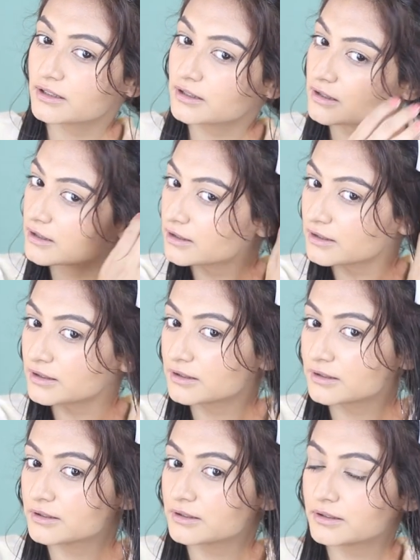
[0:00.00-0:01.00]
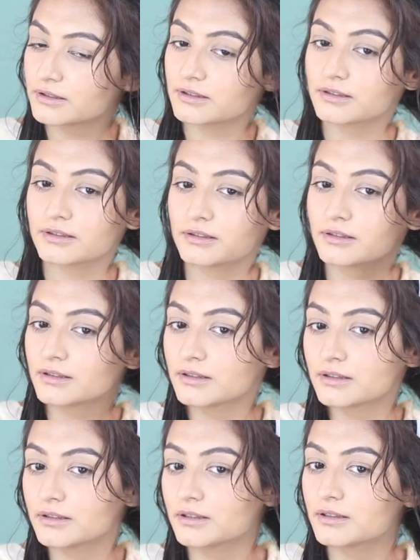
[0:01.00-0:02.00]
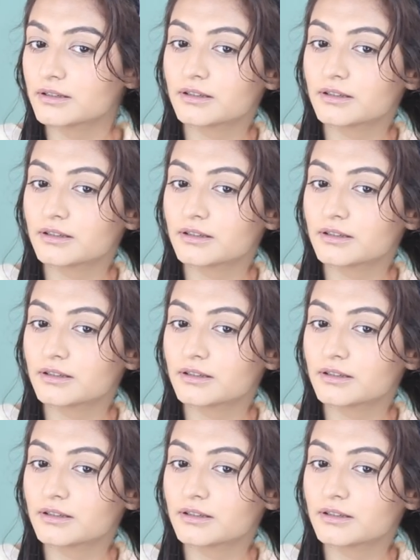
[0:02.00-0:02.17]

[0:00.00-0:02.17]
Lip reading: (silence)